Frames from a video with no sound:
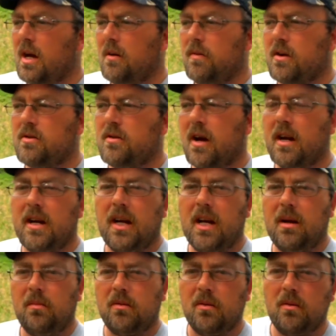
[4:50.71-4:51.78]
If I try to get
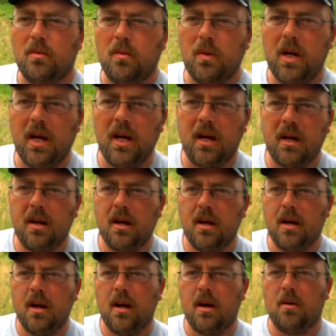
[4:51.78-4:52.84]
him through the week
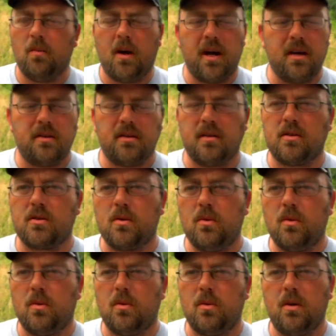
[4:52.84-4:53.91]
while he's in
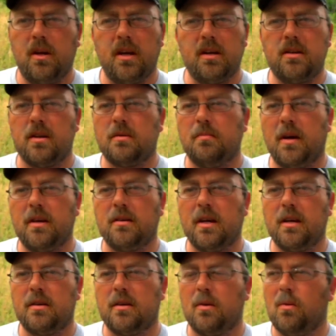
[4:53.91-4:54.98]
school, it just makes
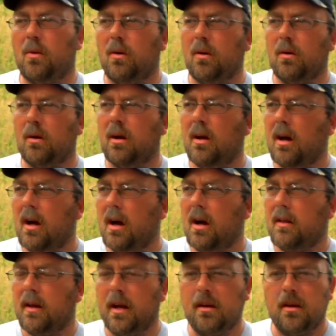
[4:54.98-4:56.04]
things so hard.
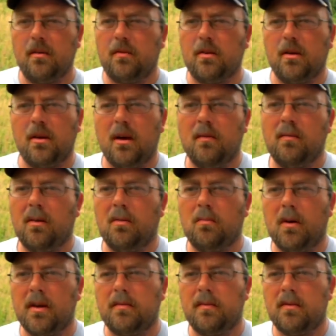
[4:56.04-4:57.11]
They live clear over in
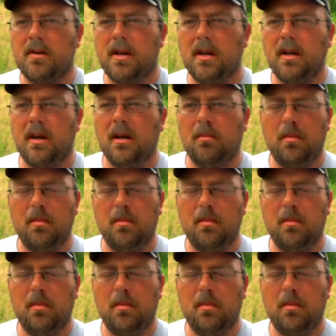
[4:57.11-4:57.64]
West Virginia.